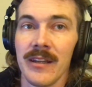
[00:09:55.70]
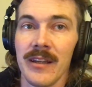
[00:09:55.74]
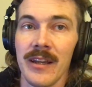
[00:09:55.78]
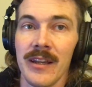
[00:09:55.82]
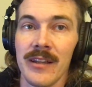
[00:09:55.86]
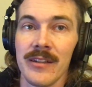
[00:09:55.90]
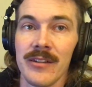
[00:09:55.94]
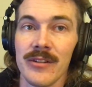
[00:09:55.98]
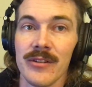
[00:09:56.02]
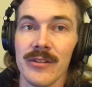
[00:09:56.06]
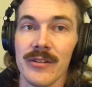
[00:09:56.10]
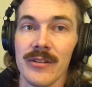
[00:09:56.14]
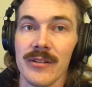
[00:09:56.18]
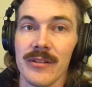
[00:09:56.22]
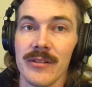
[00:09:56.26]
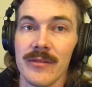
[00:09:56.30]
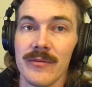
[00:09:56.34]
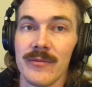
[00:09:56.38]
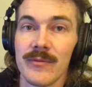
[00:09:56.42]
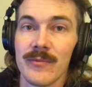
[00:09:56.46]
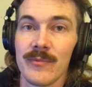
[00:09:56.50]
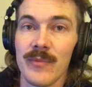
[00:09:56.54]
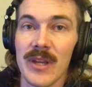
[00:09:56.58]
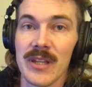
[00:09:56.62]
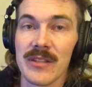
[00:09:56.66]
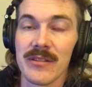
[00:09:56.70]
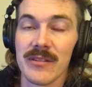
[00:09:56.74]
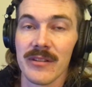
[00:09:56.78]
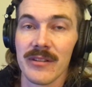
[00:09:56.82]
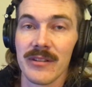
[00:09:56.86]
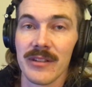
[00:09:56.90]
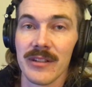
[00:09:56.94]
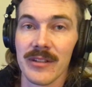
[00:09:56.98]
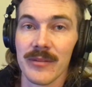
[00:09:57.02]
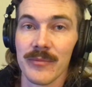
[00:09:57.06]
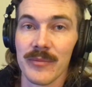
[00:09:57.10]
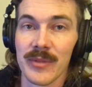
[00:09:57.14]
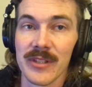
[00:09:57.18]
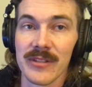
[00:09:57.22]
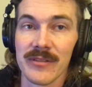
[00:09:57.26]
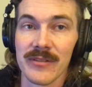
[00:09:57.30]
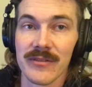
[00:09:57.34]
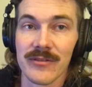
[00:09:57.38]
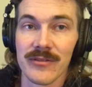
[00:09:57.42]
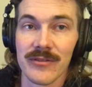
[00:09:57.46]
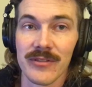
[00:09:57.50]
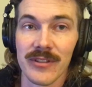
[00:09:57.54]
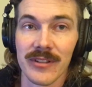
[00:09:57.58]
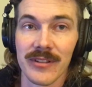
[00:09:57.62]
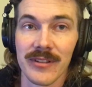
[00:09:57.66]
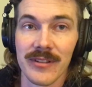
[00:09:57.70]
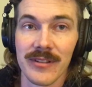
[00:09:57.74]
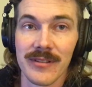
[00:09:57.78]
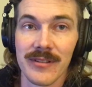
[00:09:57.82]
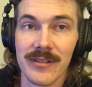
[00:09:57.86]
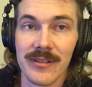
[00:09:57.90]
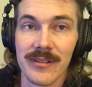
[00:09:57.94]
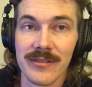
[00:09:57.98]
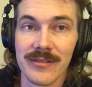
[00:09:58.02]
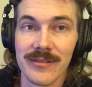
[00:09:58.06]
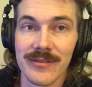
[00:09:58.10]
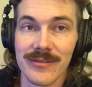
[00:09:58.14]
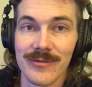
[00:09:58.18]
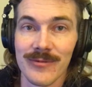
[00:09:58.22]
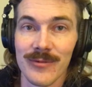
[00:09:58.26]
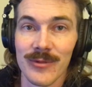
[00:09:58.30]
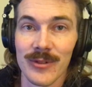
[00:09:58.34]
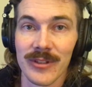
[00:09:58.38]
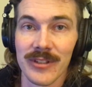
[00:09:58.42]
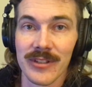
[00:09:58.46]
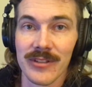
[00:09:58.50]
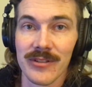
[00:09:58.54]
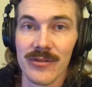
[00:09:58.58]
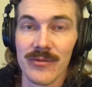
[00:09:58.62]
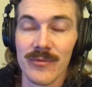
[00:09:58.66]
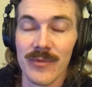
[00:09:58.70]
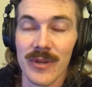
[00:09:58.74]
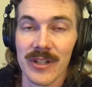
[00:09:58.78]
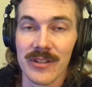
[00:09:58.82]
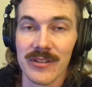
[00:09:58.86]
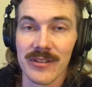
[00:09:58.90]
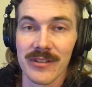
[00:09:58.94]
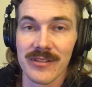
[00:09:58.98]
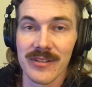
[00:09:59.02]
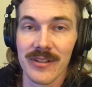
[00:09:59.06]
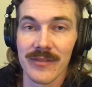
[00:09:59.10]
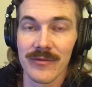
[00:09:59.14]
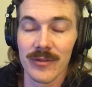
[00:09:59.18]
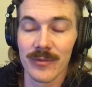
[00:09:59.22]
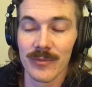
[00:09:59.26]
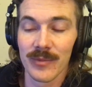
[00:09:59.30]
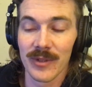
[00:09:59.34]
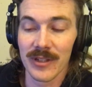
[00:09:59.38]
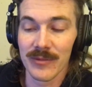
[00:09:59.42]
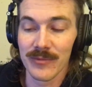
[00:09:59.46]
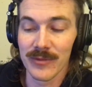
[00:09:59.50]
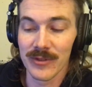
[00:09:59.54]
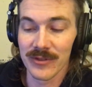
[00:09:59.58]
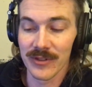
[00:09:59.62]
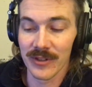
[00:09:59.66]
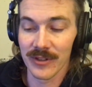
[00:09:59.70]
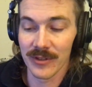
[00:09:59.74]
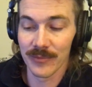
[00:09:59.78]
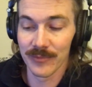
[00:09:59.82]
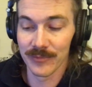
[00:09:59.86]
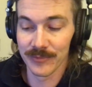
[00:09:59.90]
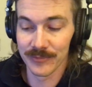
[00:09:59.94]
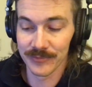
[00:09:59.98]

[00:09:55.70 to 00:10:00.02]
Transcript: and you're basically a piece of shit that doesn't really do much except for play music.